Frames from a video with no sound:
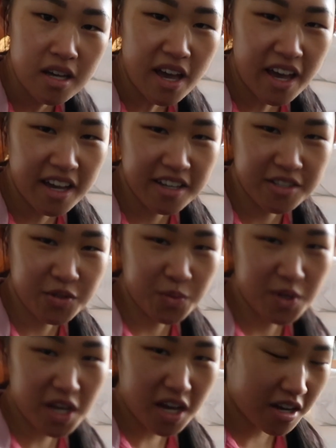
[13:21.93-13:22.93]
and
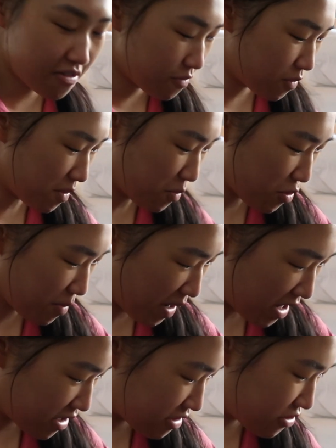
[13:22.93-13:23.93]
we have one more
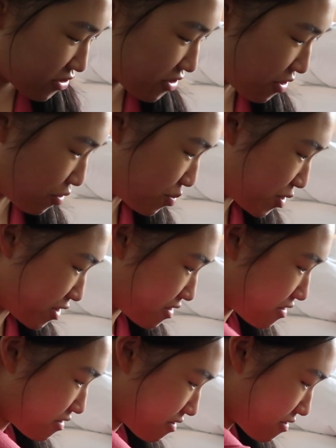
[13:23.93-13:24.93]
package to
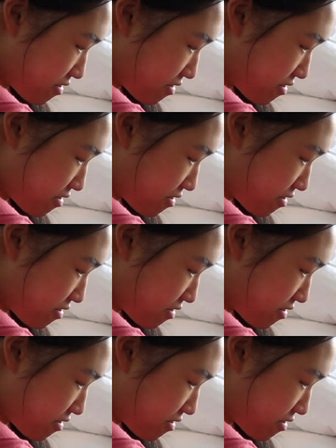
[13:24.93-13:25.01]
open